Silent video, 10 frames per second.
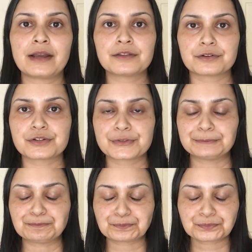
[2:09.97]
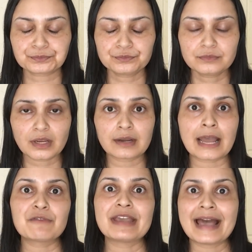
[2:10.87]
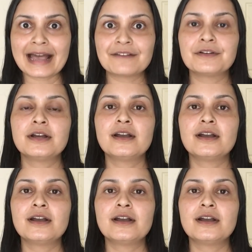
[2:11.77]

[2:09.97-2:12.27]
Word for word: others now we have